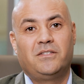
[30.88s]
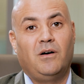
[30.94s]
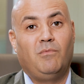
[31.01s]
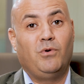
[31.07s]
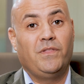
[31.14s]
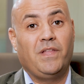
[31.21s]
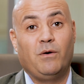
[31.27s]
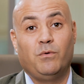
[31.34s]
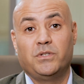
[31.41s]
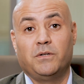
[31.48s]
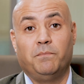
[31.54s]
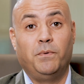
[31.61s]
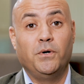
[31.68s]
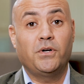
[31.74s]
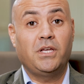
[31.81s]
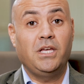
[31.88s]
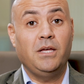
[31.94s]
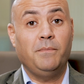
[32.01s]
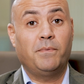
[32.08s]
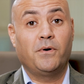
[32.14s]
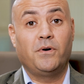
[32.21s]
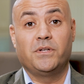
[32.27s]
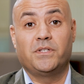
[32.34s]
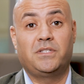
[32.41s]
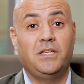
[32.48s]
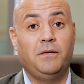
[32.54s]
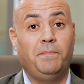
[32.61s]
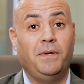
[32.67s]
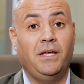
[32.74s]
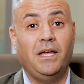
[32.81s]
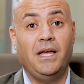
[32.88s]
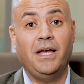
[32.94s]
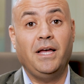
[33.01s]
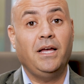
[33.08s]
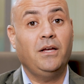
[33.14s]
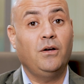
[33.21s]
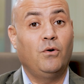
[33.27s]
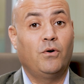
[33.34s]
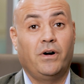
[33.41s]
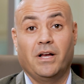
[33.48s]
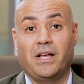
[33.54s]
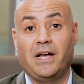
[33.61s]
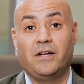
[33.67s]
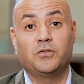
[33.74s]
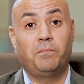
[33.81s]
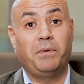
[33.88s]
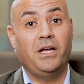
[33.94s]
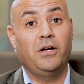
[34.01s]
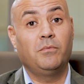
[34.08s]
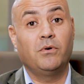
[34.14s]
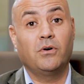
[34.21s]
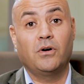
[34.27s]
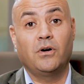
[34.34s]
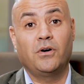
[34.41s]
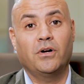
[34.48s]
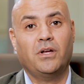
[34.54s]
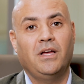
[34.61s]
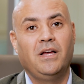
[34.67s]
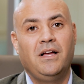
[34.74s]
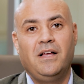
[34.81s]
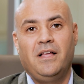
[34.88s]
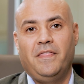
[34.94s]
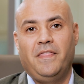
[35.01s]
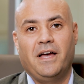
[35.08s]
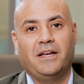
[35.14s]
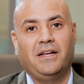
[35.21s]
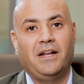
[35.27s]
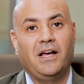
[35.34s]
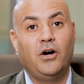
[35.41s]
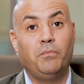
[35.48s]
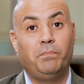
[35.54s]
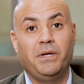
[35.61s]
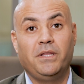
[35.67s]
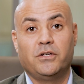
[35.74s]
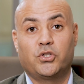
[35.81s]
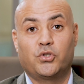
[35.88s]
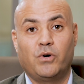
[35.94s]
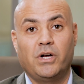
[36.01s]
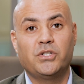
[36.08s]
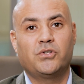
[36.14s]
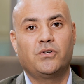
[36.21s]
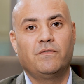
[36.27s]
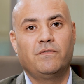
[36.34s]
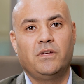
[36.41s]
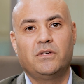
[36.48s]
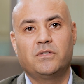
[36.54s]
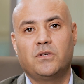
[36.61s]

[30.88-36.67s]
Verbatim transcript: someone that was a bookkeeper, a CPA, or an accounts payable clerk that can help be the treasurer of the